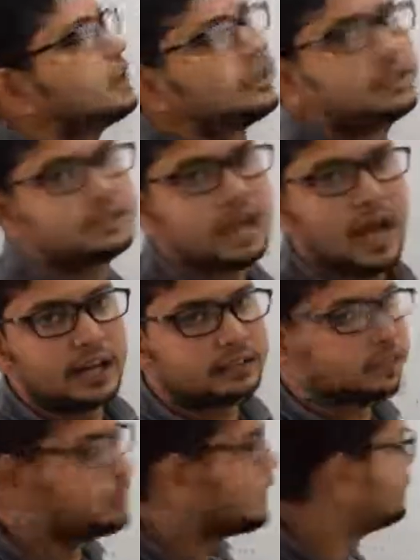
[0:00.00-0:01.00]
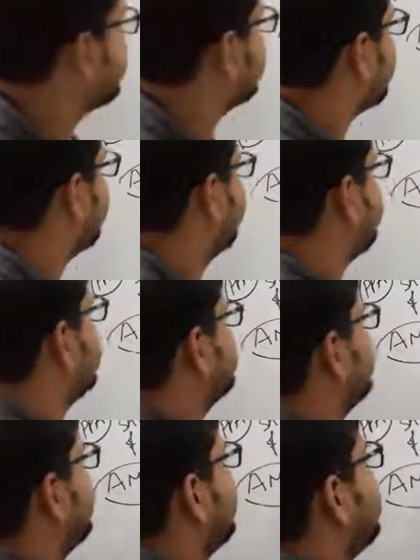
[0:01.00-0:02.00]
These asset management companies
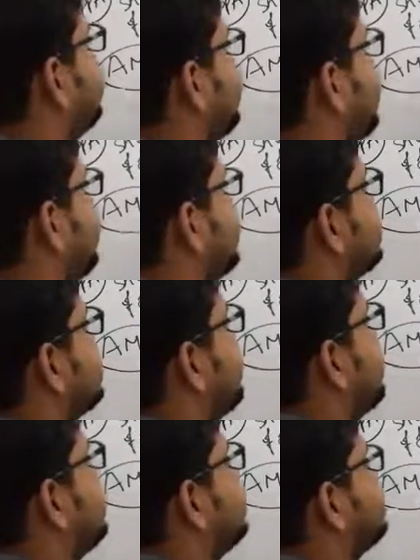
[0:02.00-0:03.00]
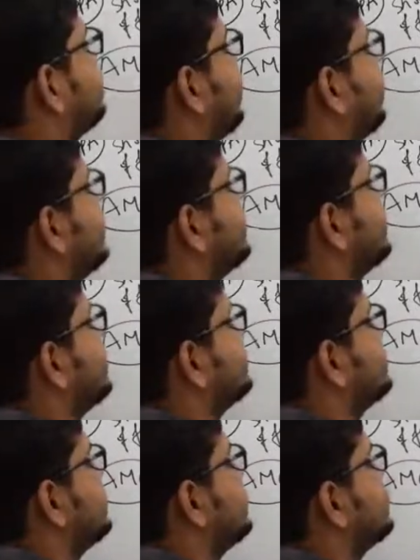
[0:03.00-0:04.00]
will be financed by these financial
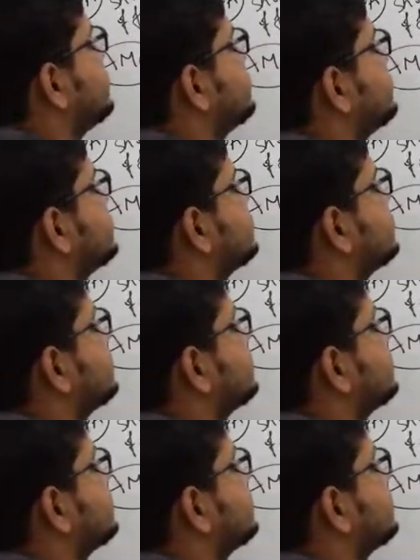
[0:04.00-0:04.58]
institutions,